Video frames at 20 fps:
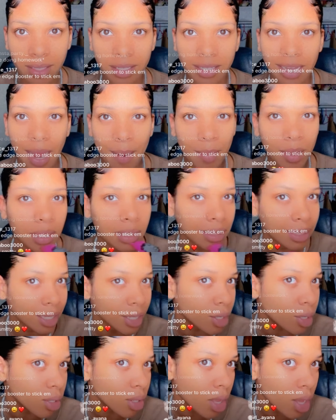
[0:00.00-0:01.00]
Because I'm a
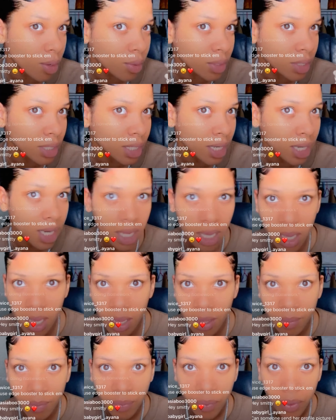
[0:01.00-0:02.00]
little
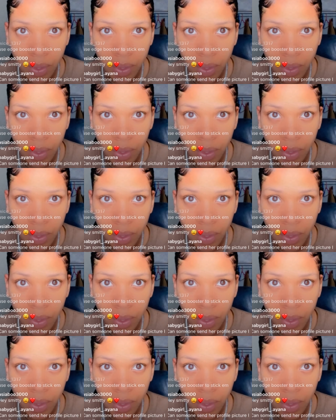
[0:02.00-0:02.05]
OCD.